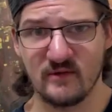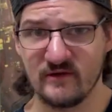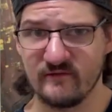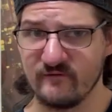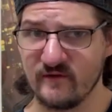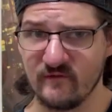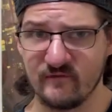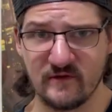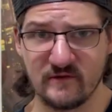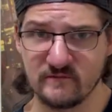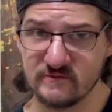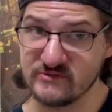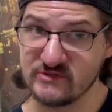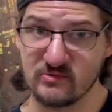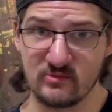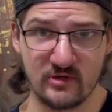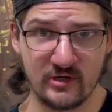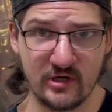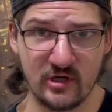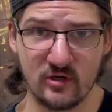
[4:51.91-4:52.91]
my favorite
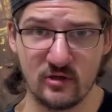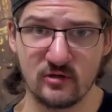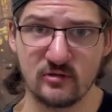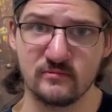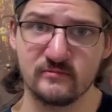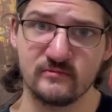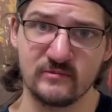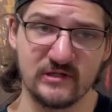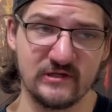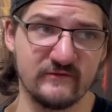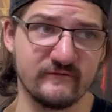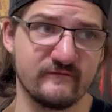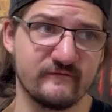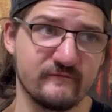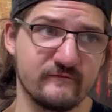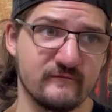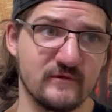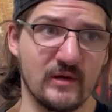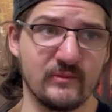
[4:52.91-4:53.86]
superhero, if,